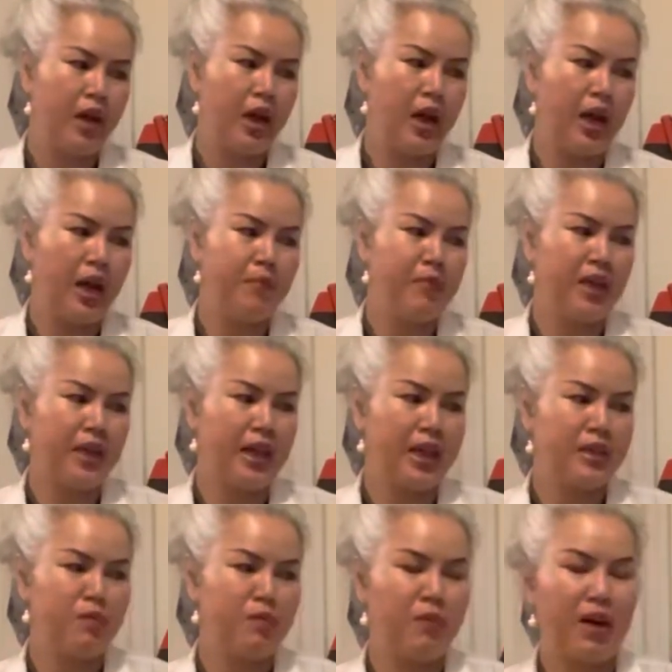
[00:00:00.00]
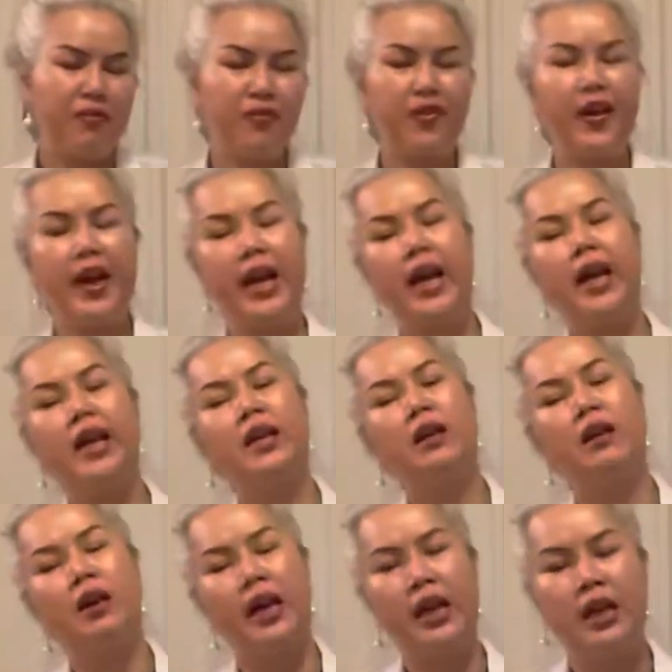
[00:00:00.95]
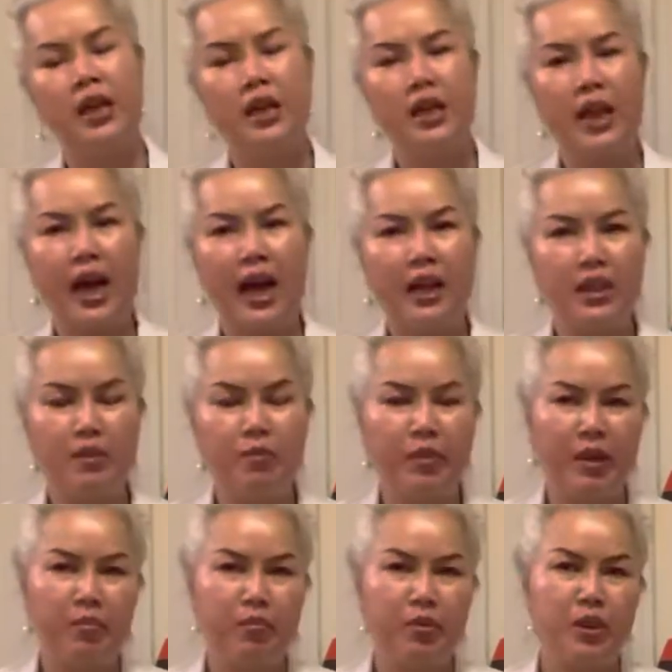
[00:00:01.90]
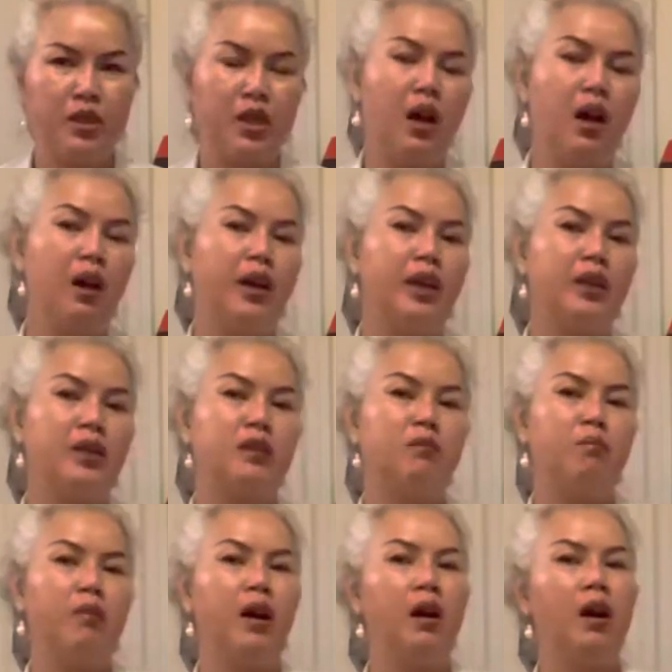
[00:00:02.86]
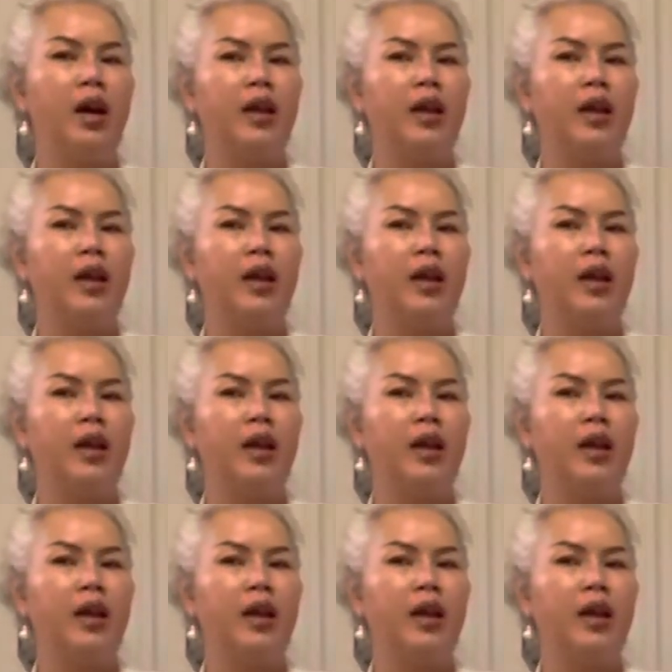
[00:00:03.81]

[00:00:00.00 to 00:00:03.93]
I've been asked my friend or I heard other people talk at the bar,